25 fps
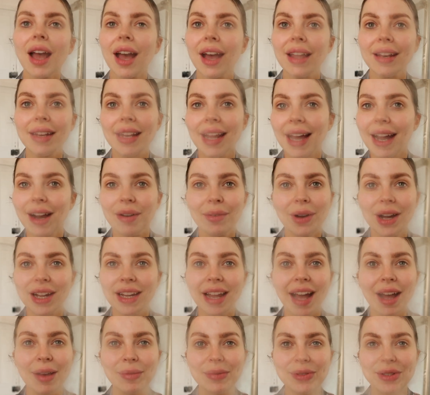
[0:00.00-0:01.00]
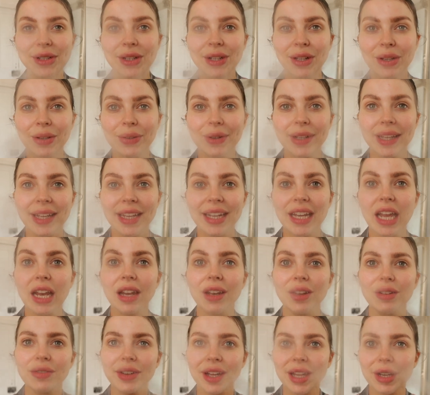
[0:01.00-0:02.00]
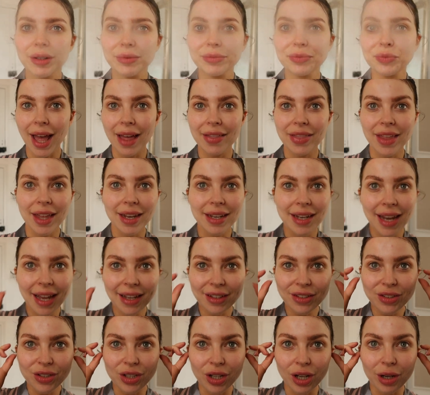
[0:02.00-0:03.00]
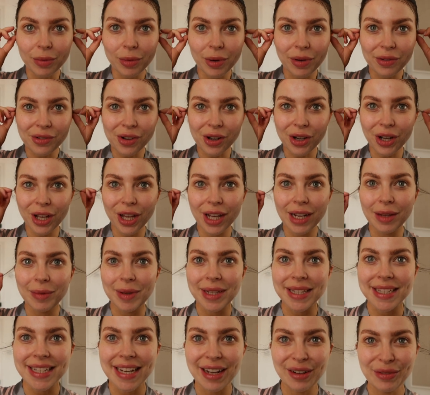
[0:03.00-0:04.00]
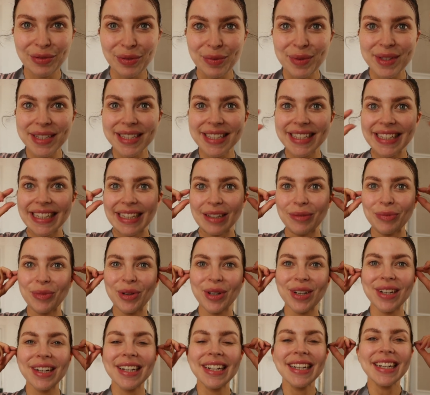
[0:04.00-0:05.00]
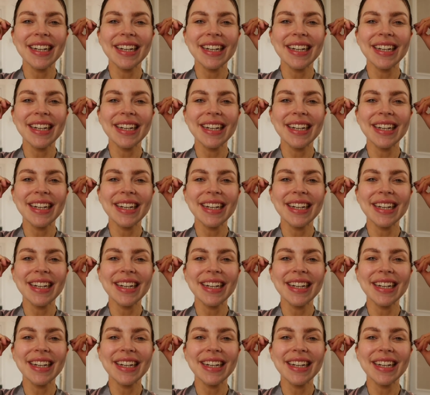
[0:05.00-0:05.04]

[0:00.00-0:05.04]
And now I absolutely love it. And then next up, I've got curly bits now from the steam.